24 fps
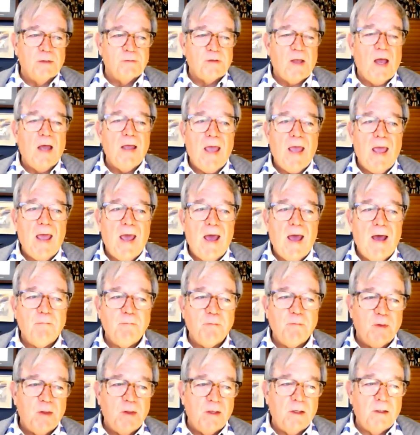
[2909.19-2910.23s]
I have
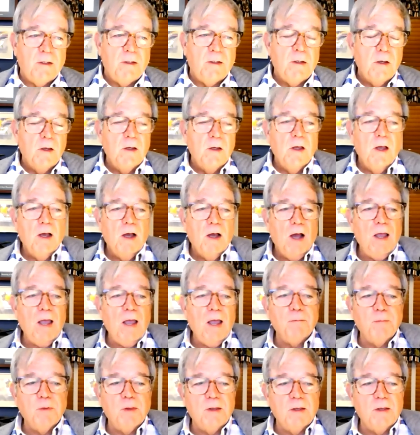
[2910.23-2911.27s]
the, I
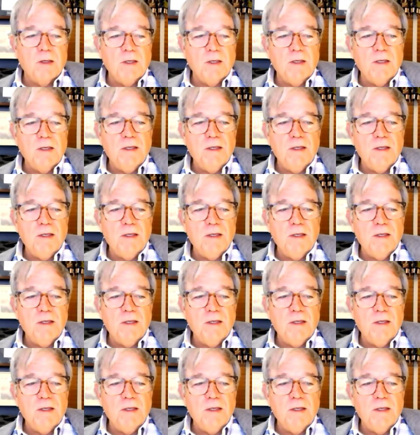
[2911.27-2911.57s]
have the